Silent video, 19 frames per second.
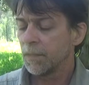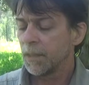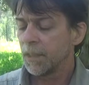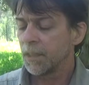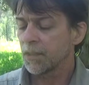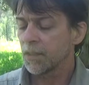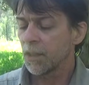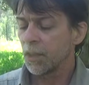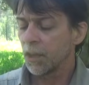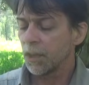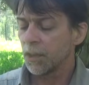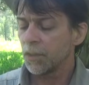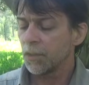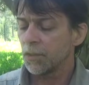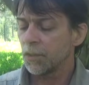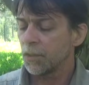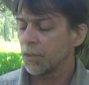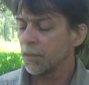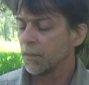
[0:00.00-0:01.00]
is
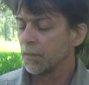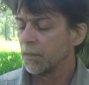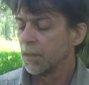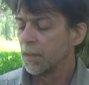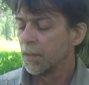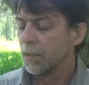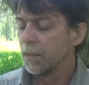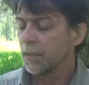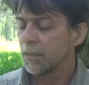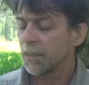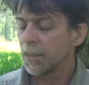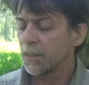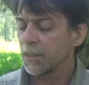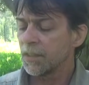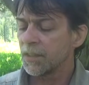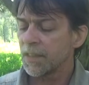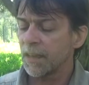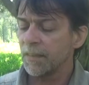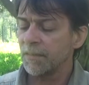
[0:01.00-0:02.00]
large, does
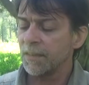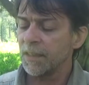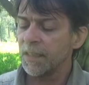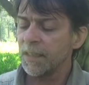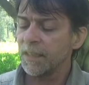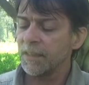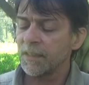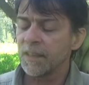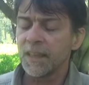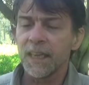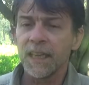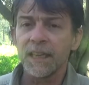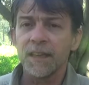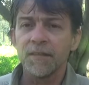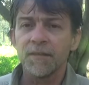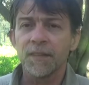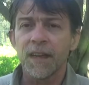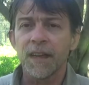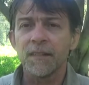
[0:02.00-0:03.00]
70 to
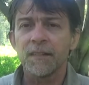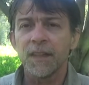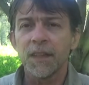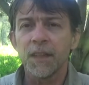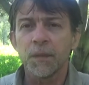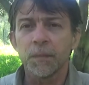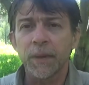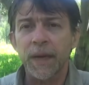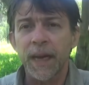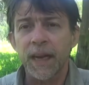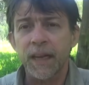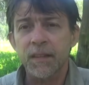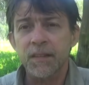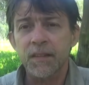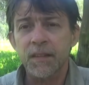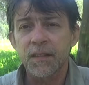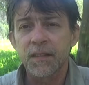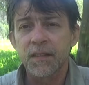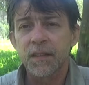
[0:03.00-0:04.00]
95 liter
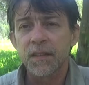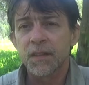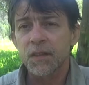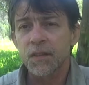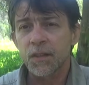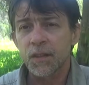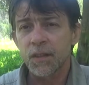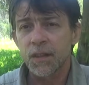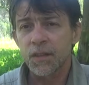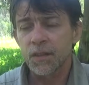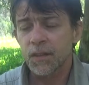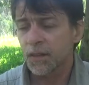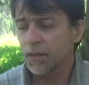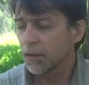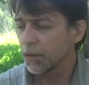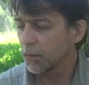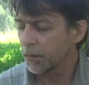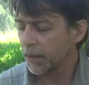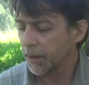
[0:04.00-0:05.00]
packs. So this
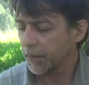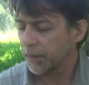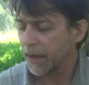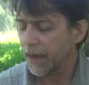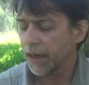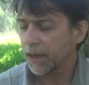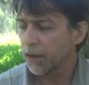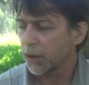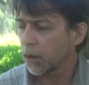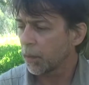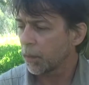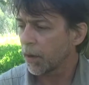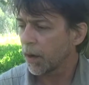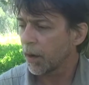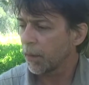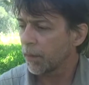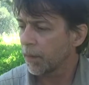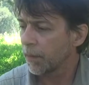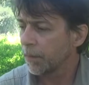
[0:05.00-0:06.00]
will do my pack no
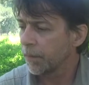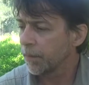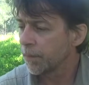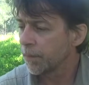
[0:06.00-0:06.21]
problem.